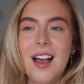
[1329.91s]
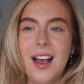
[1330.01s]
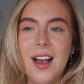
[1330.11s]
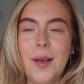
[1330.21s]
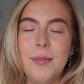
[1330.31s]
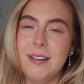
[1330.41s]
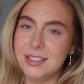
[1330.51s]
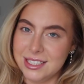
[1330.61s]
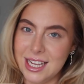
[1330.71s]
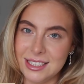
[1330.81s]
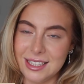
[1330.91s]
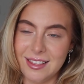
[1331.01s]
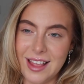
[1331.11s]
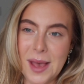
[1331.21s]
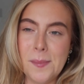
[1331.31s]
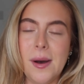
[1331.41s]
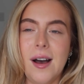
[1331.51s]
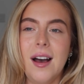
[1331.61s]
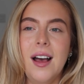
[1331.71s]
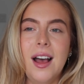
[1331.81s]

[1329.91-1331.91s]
There is a desk in there, but